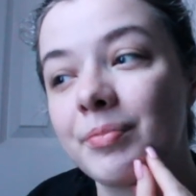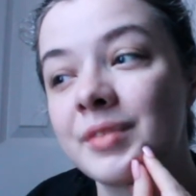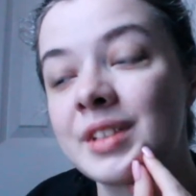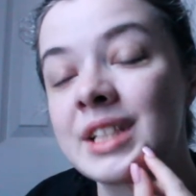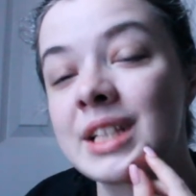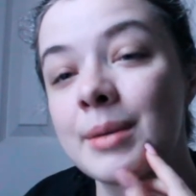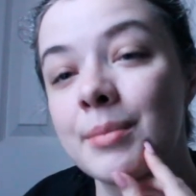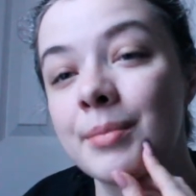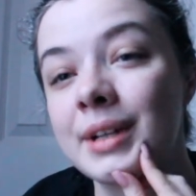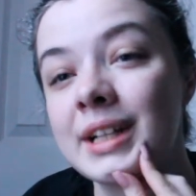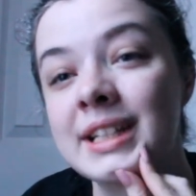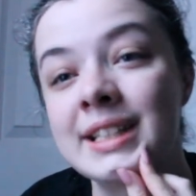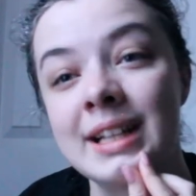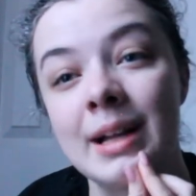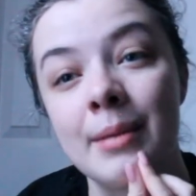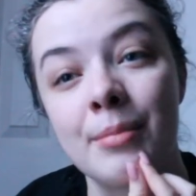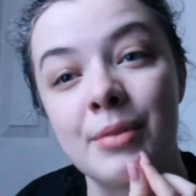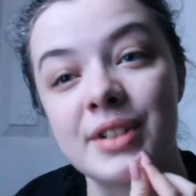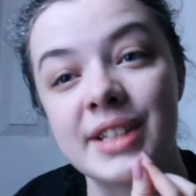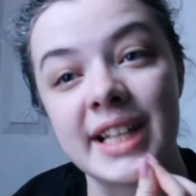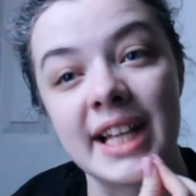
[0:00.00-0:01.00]
somebody
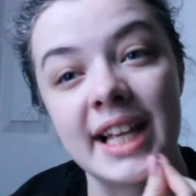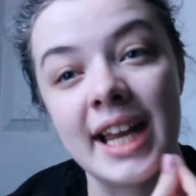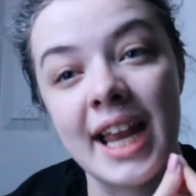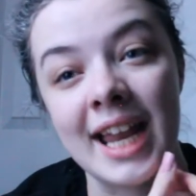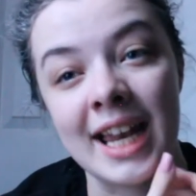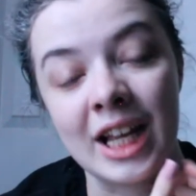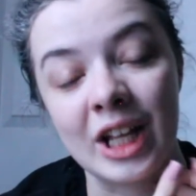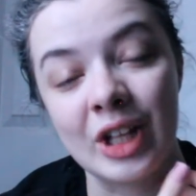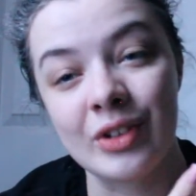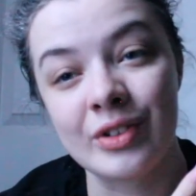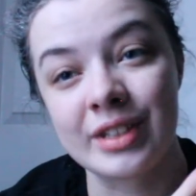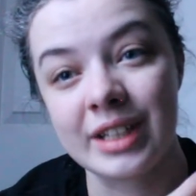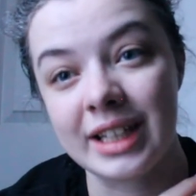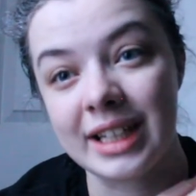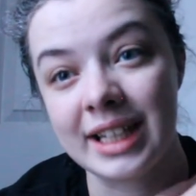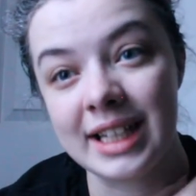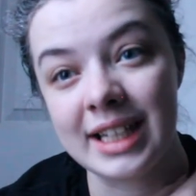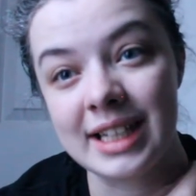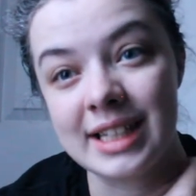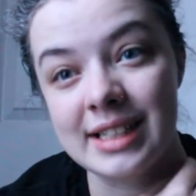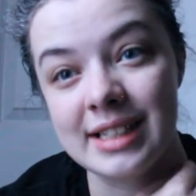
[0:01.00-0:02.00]
stumbles in and it looks like
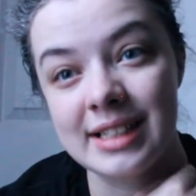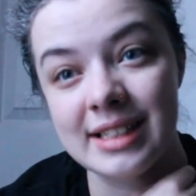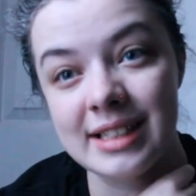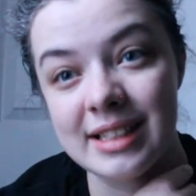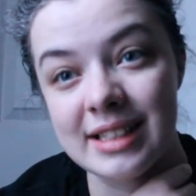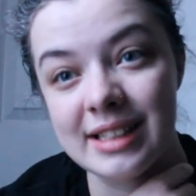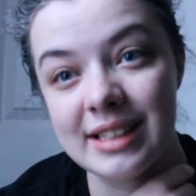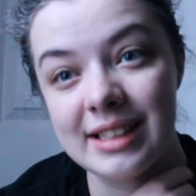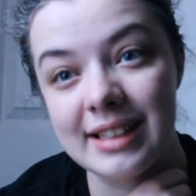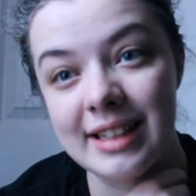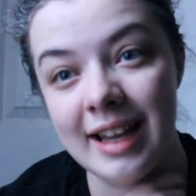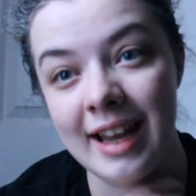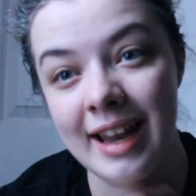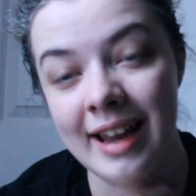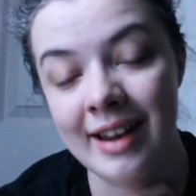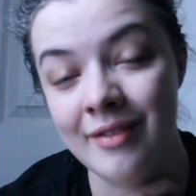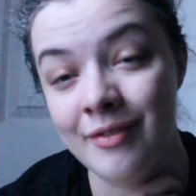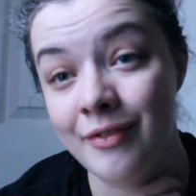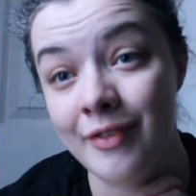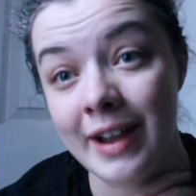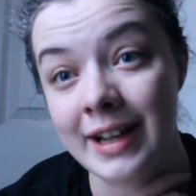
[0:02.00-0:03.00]
he's
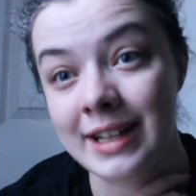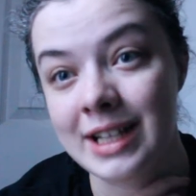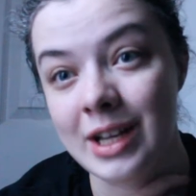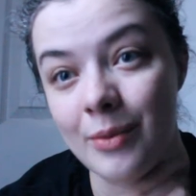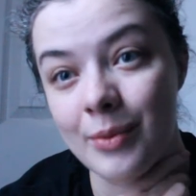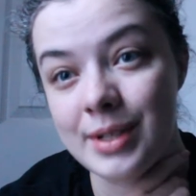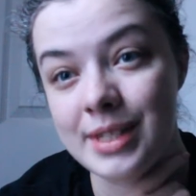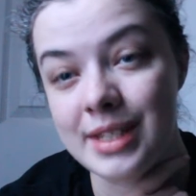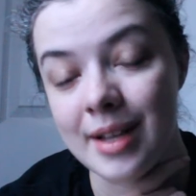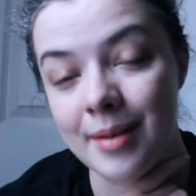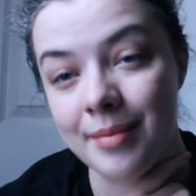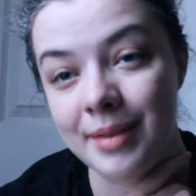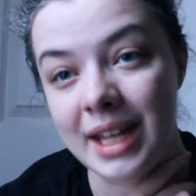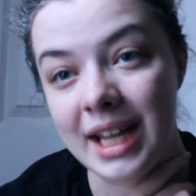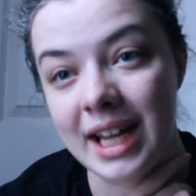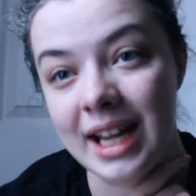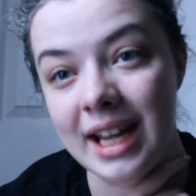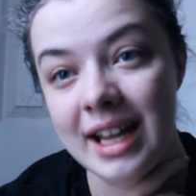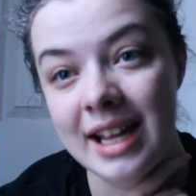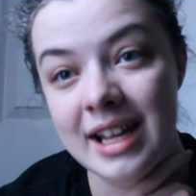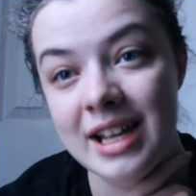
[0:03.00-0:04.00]
infected with
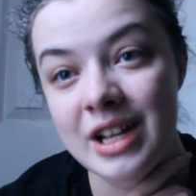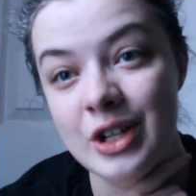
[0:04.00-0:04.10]
something.